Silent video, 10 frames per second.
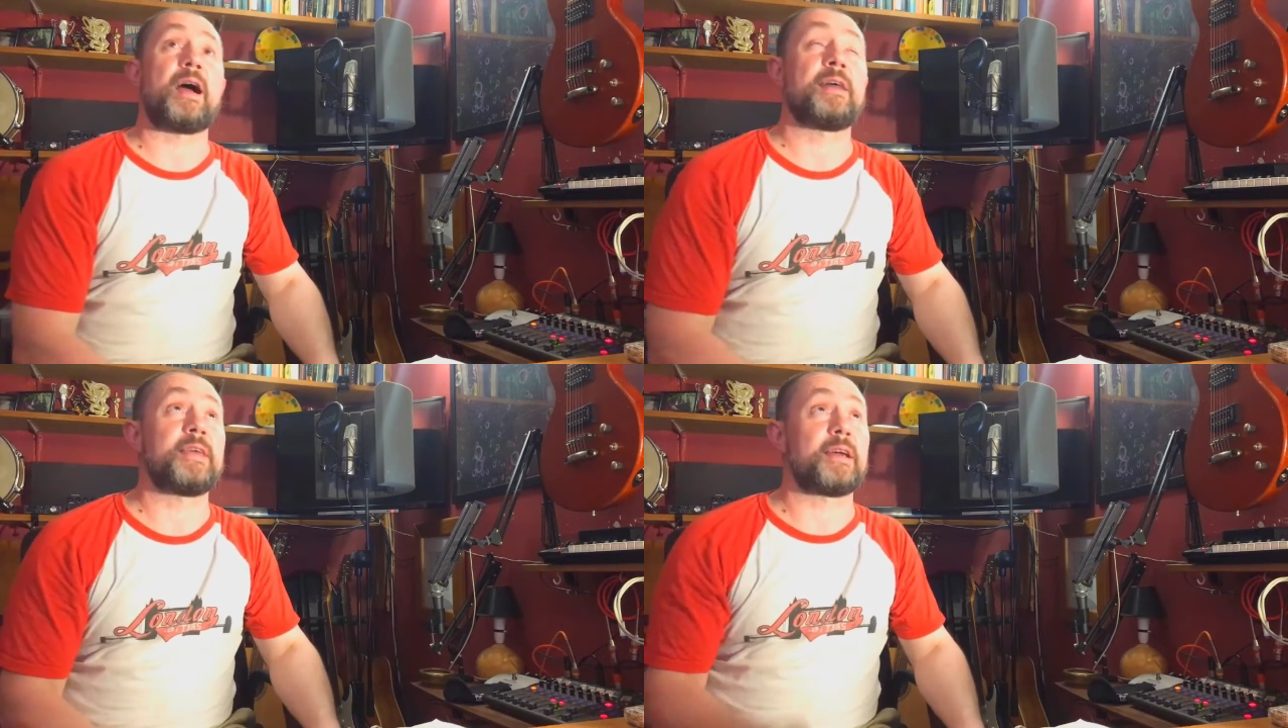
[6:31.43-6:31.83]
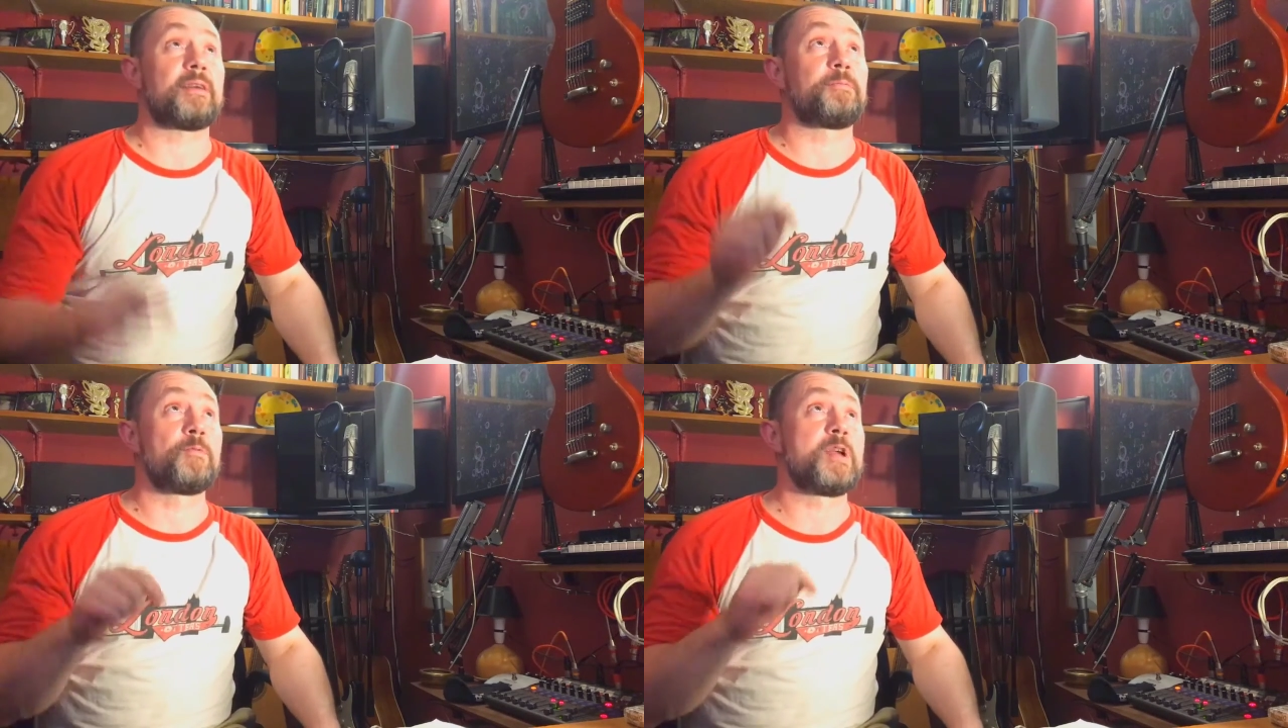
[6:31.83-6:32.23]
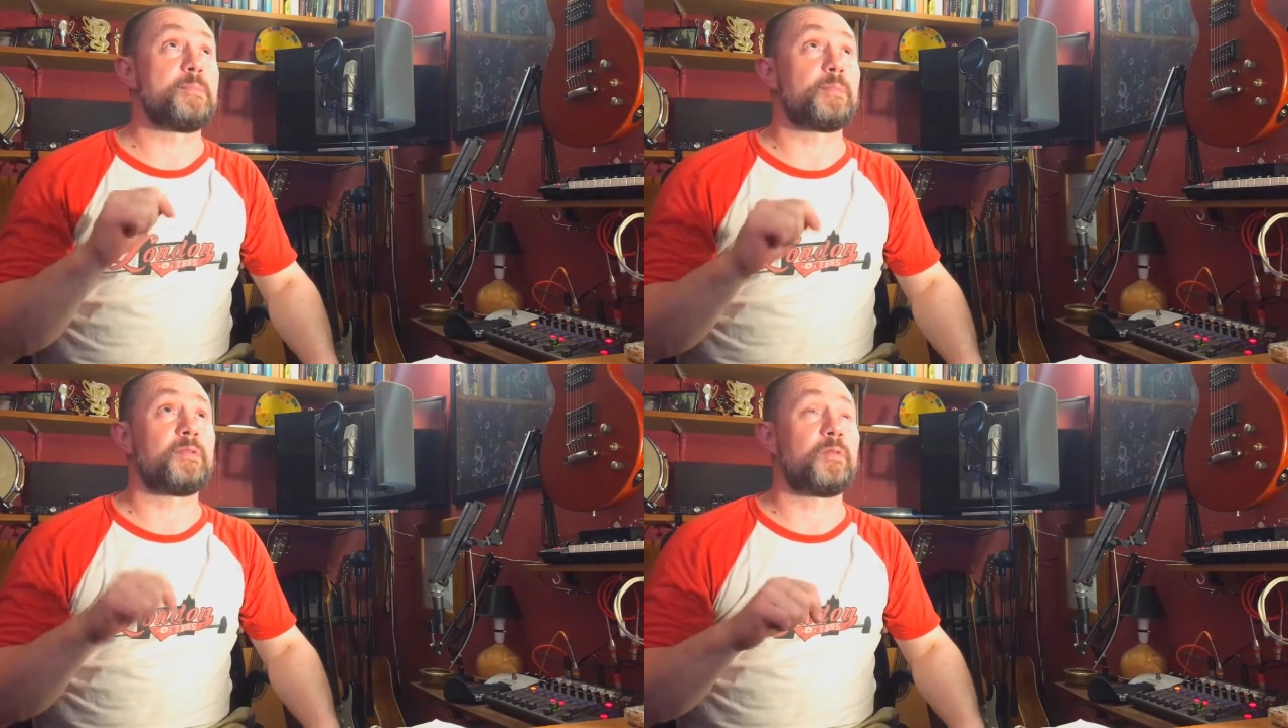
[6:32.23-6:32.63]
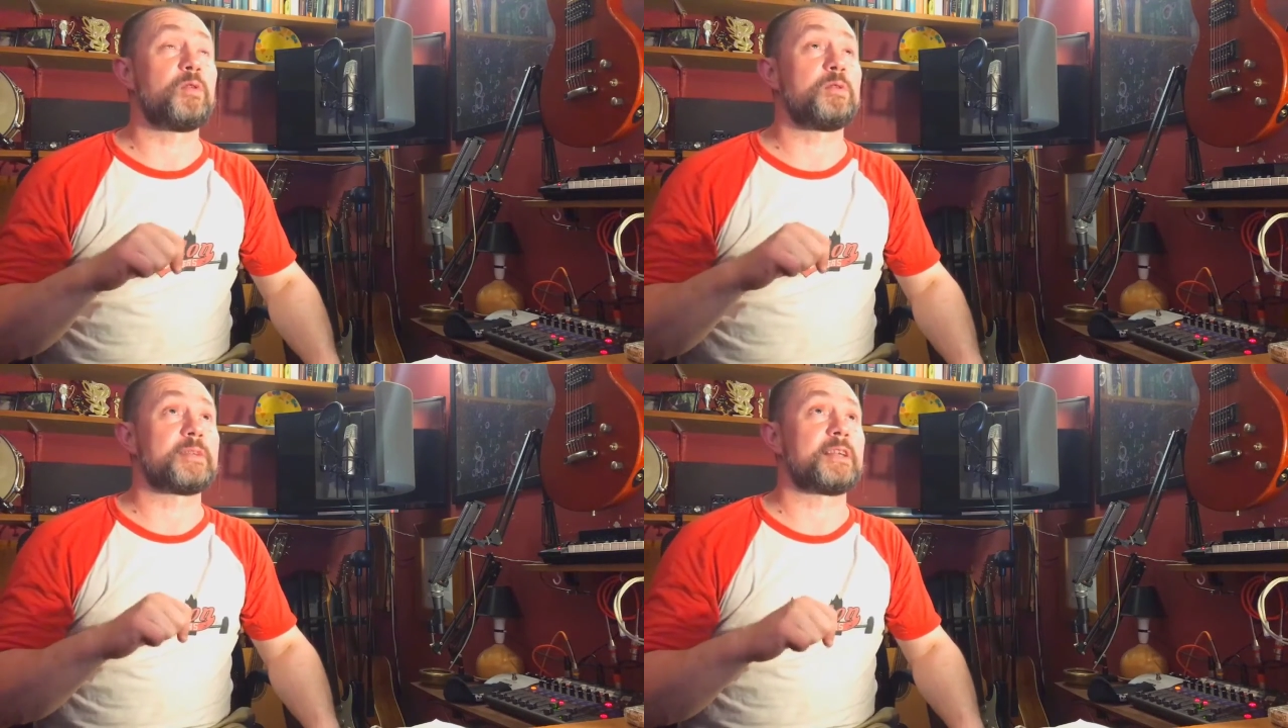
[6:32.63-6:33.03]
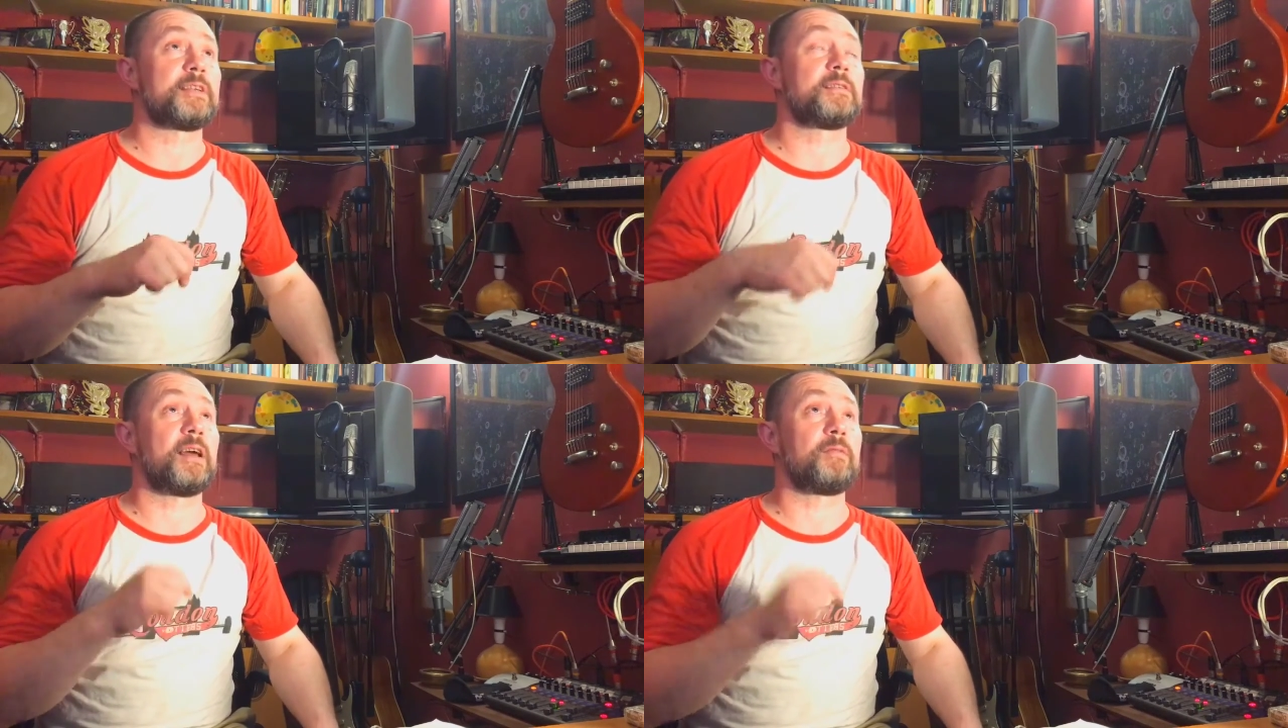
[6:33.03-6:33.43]
think I re-performed it
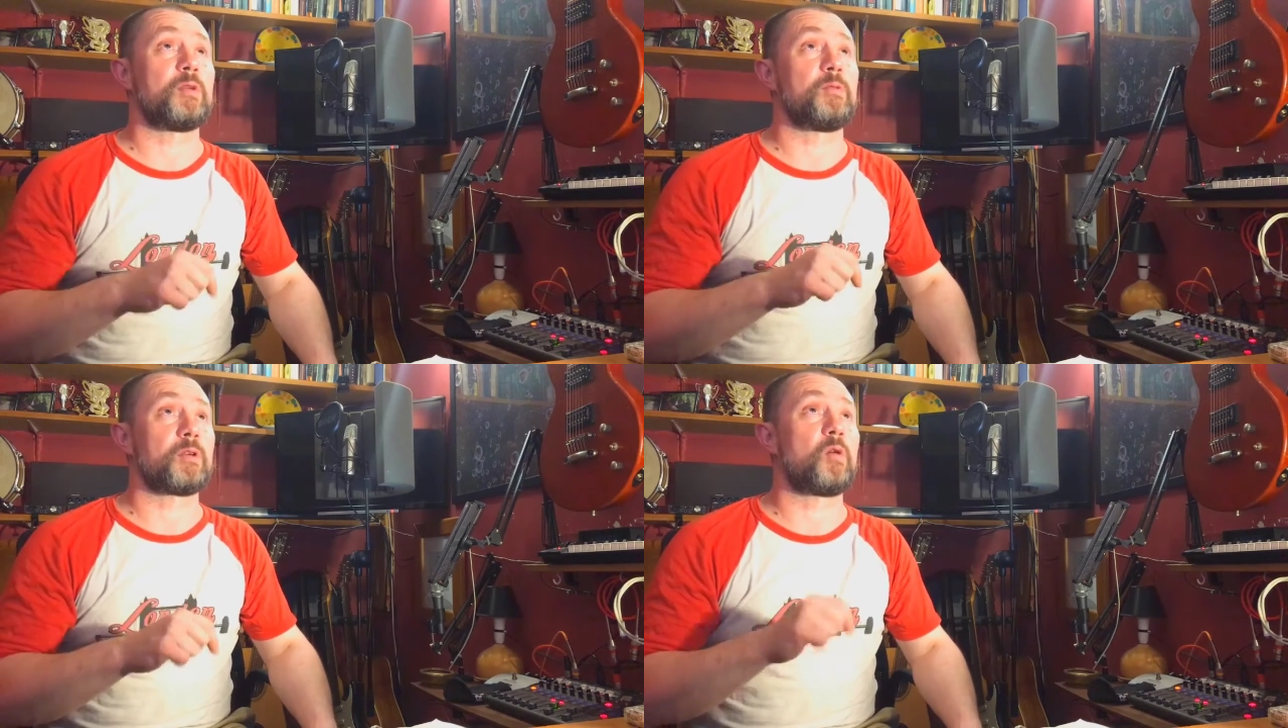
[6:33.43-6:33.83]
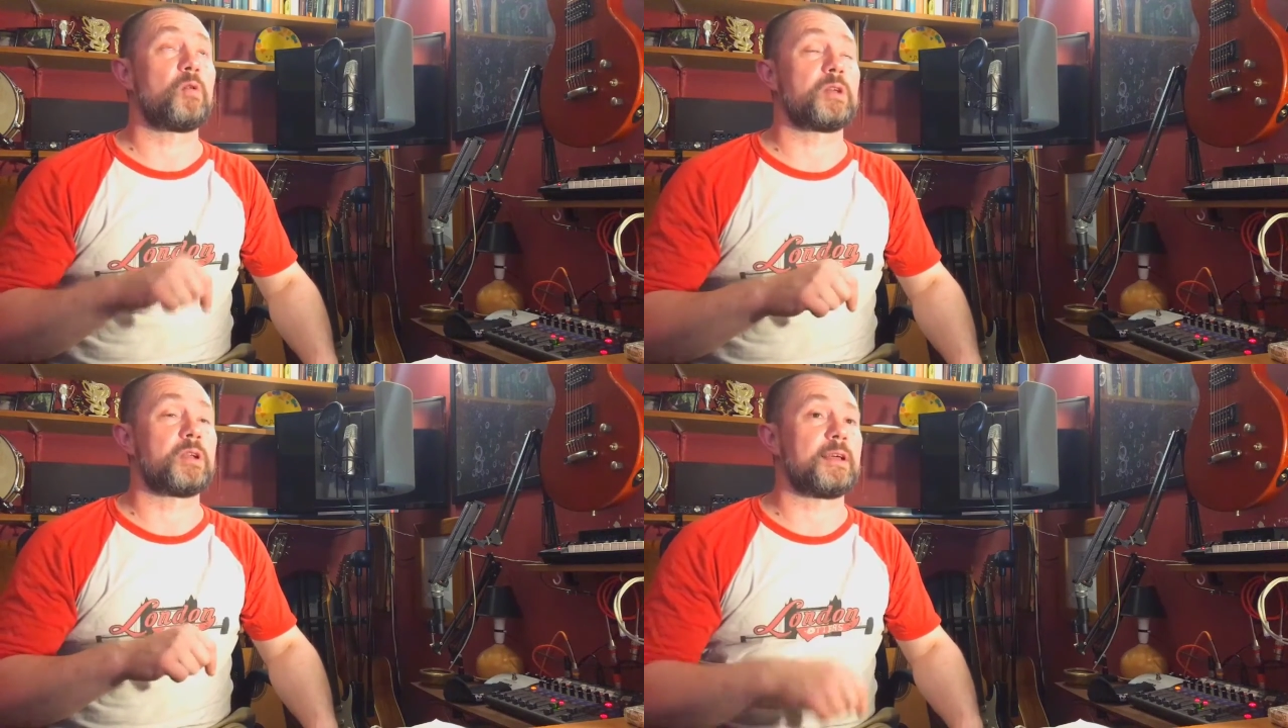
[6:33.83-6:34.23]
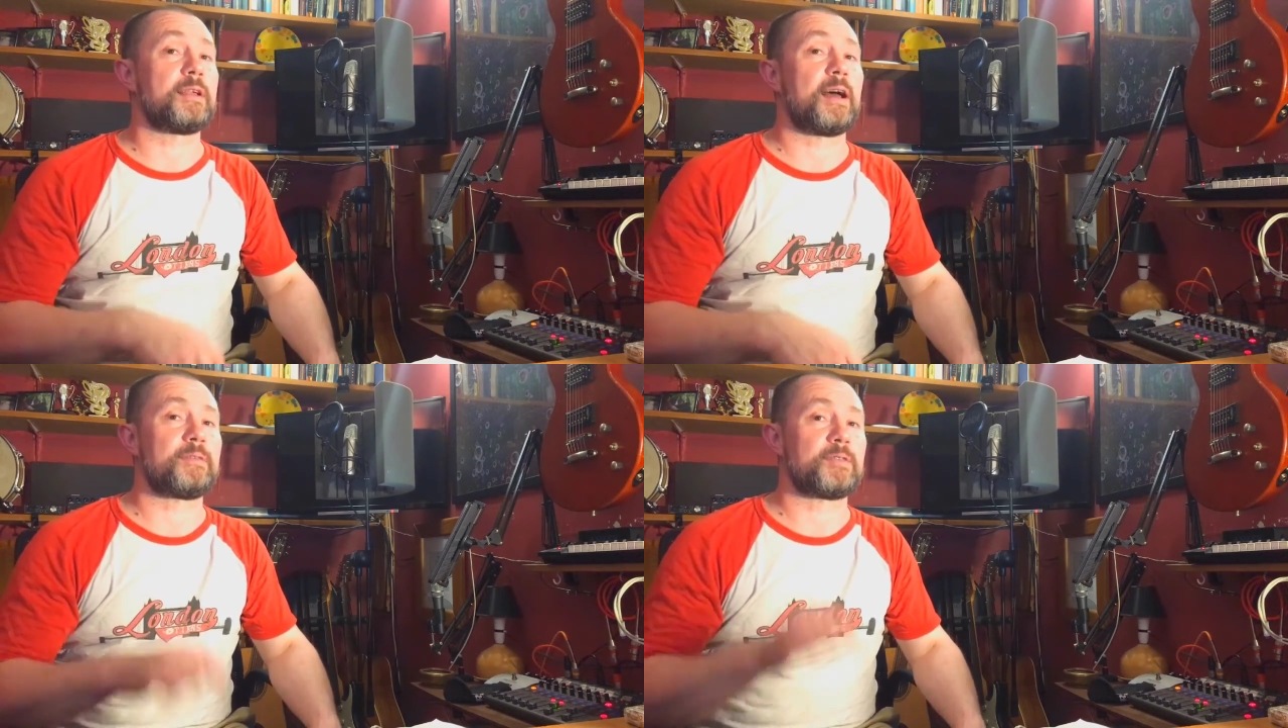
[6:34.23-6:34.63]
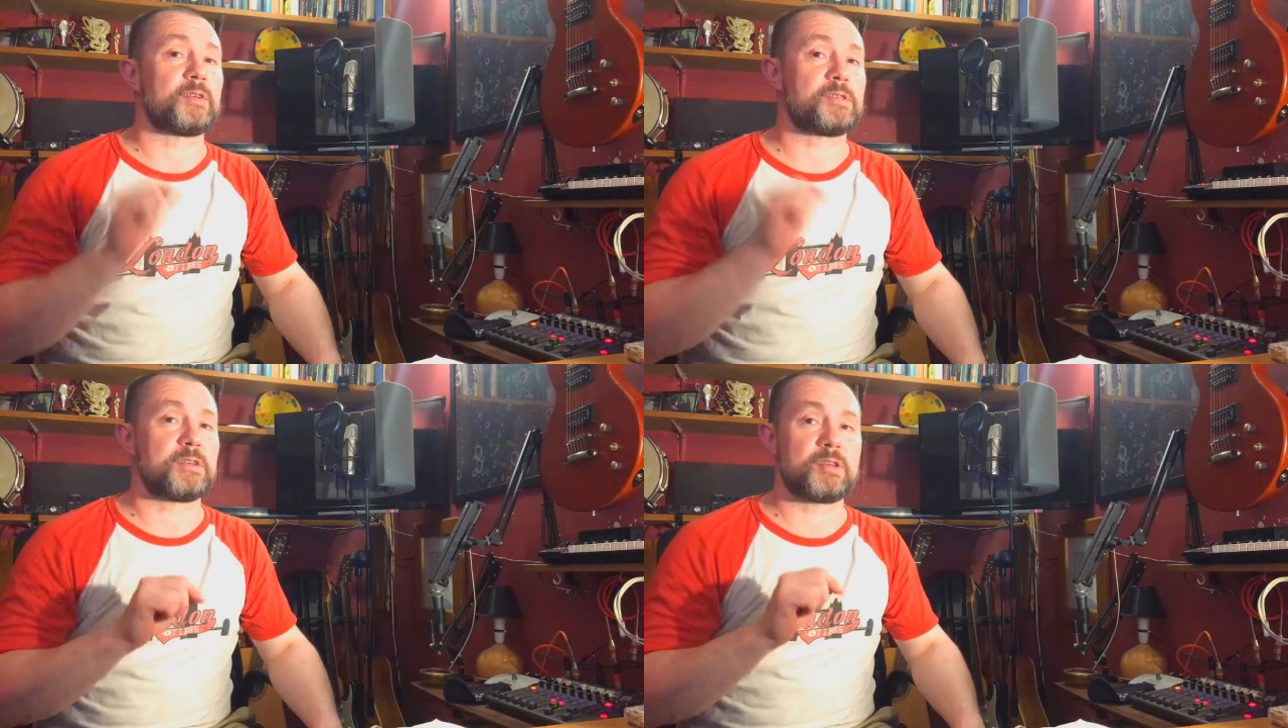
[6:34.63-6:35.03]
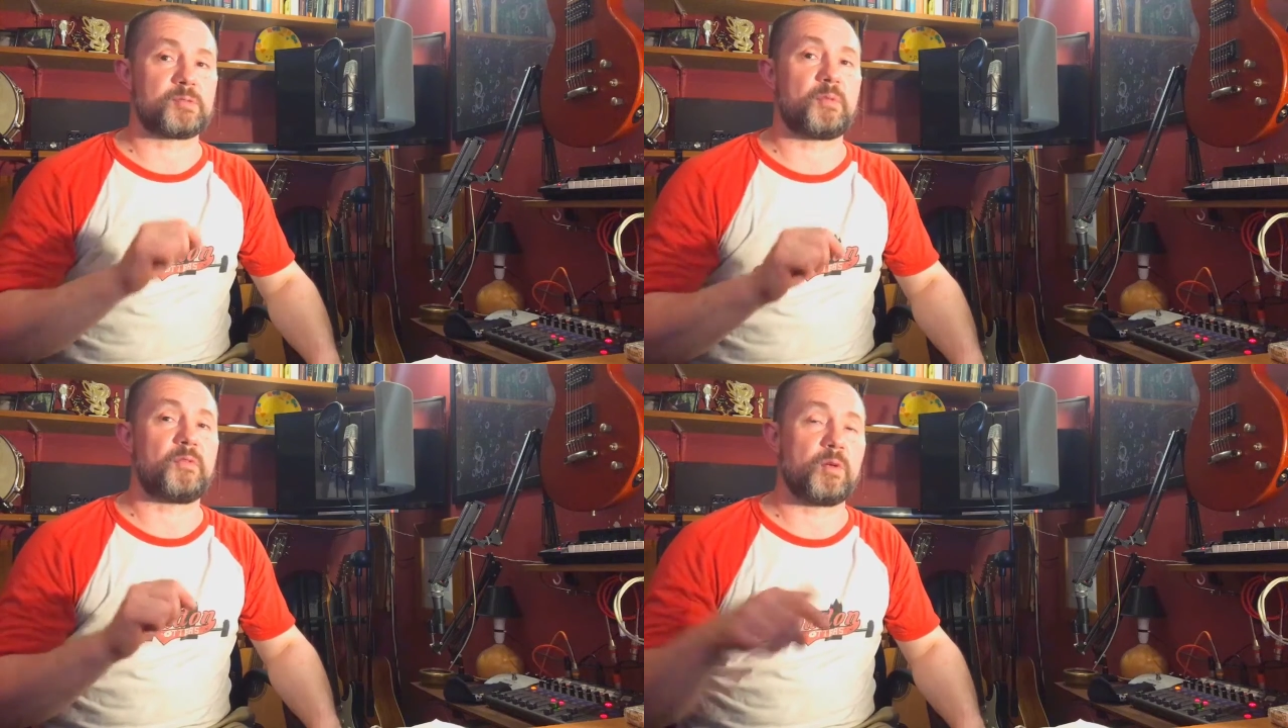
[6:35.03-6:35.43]
and re-recorded it after his initial
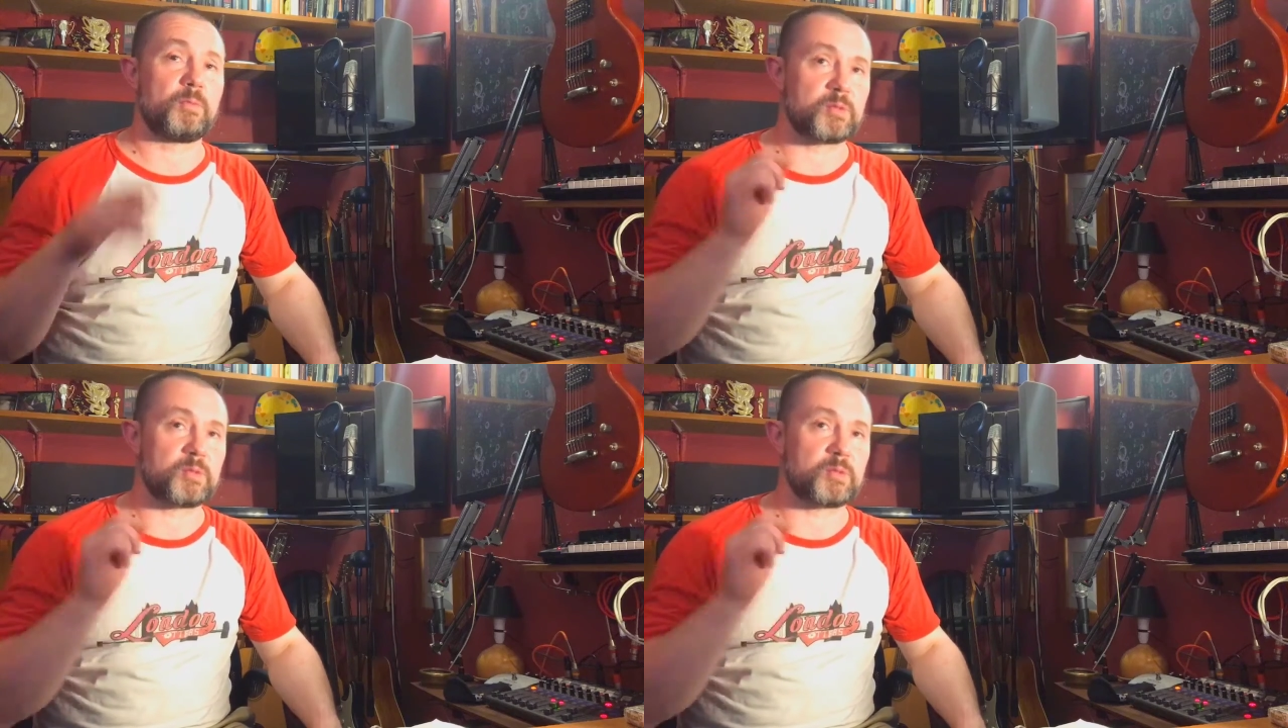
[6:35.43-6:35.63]
performance,